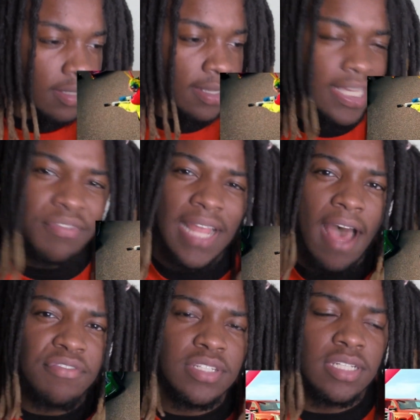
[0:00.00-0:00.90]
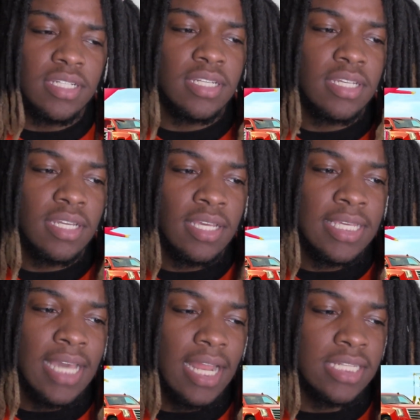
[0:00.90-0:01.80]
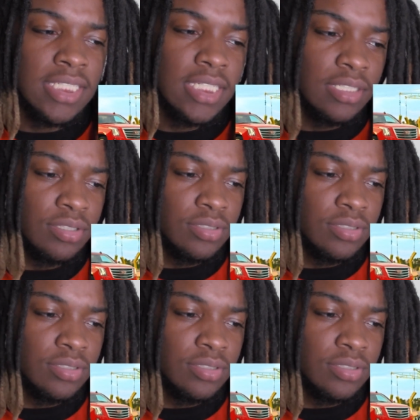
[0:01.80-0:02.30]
Even after he got out of jail.